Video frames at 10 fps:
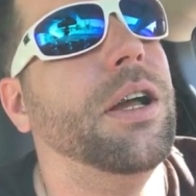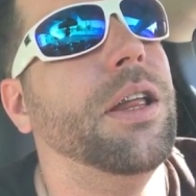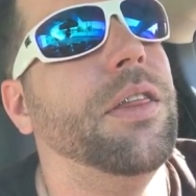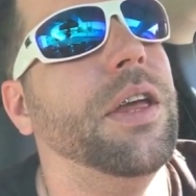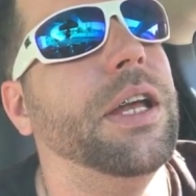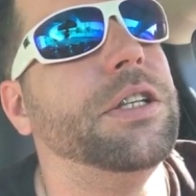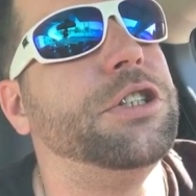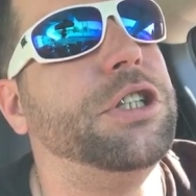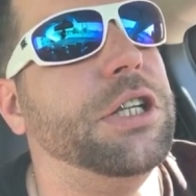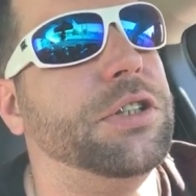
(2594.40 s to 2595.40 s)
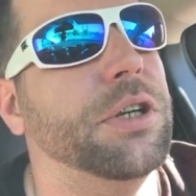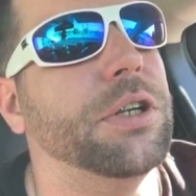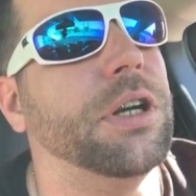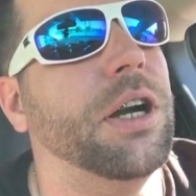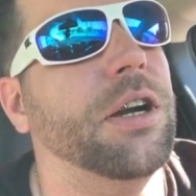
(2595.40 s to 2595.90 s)
that she
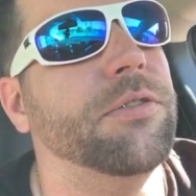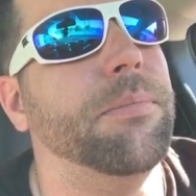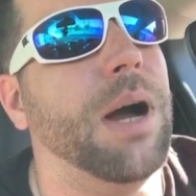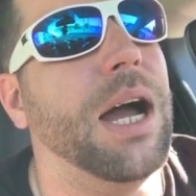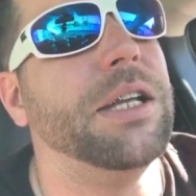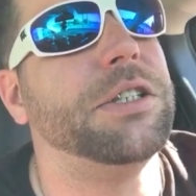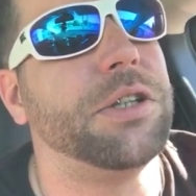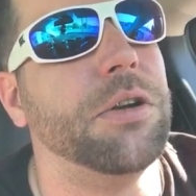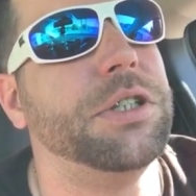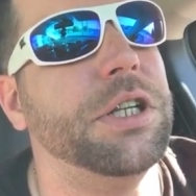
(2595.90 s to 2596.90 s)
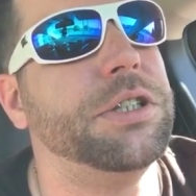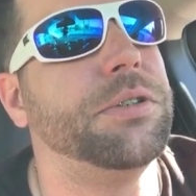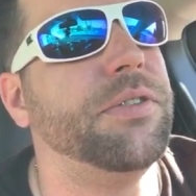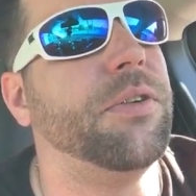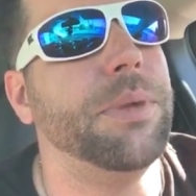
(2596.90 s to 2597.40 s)
took of my search
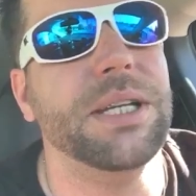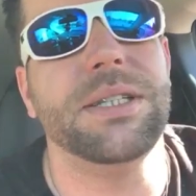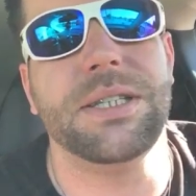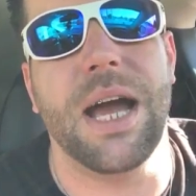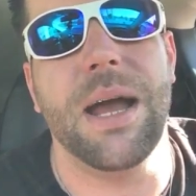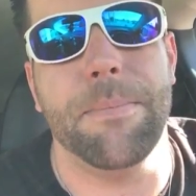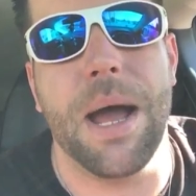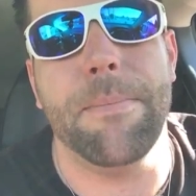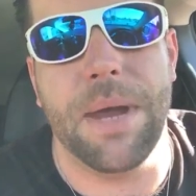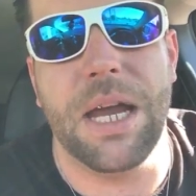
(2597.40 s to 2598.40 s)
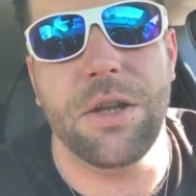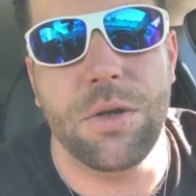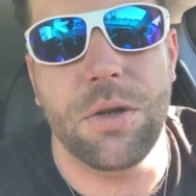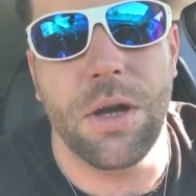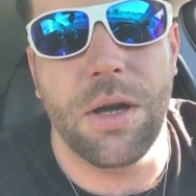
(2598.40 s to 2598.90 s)
history from inside my main
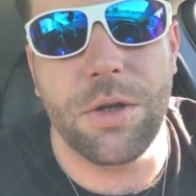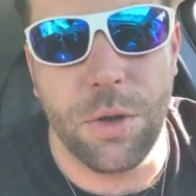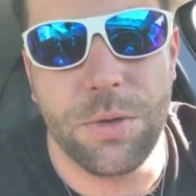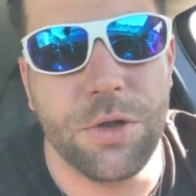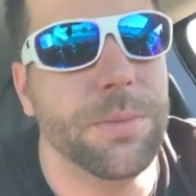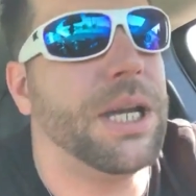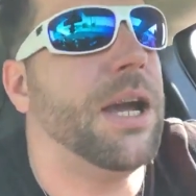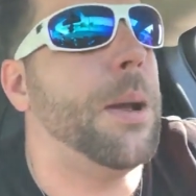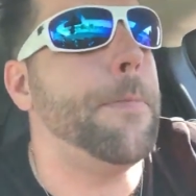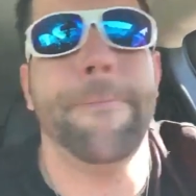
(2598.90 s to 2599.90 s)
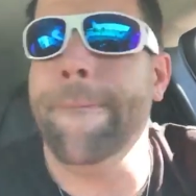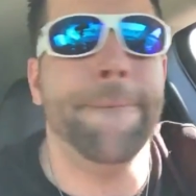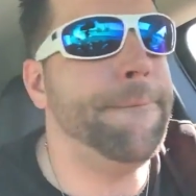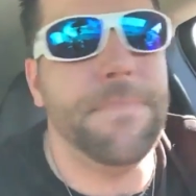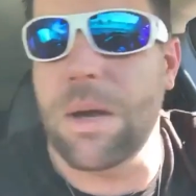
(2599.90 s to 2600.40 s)
YouTube account,
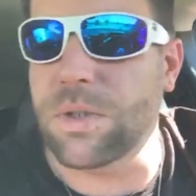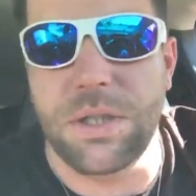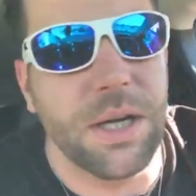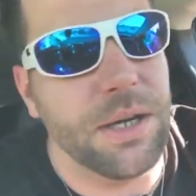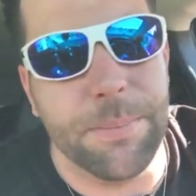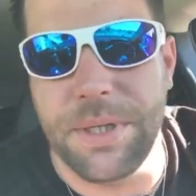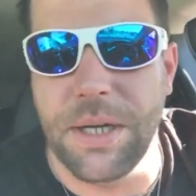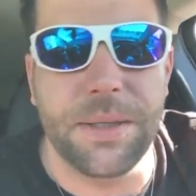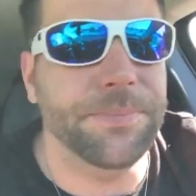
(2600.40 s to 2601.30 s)
that was done. I'm